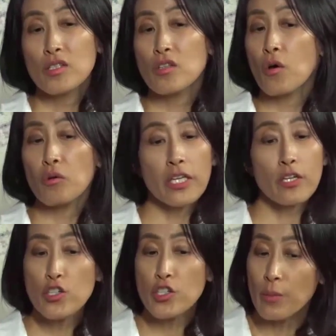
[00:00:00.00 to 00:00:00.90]
So
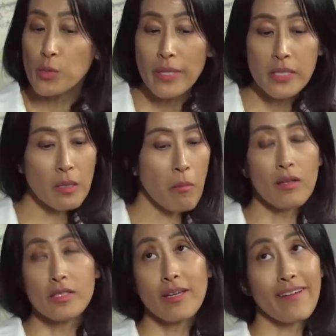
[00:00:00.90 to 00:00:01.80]
leadership, domestic
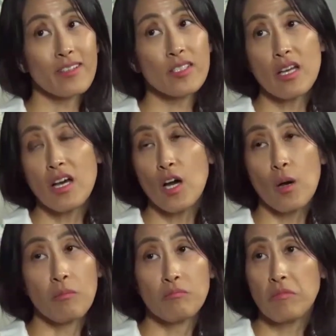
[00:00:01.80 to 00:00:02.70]
politics,
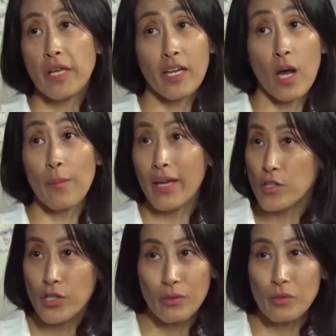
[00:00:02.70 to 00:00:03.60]
um, economic
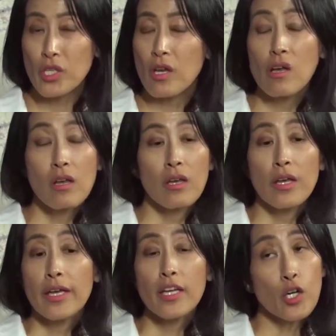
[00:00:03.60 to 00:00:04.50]
issues,
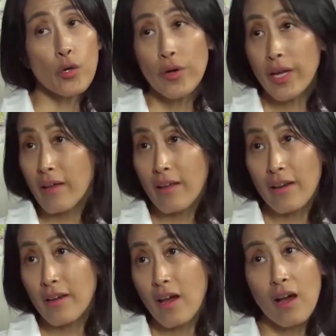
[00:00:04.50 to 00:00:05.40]

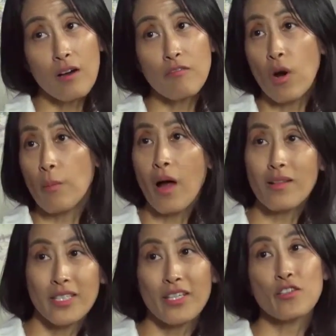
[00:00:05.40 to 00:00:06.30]
inter-Korean uh, foreign
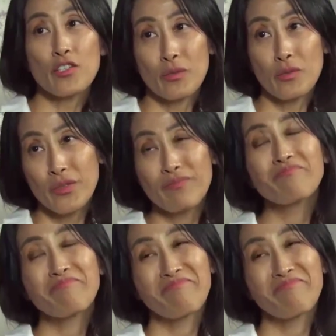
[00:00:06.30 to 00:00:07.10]
policy issues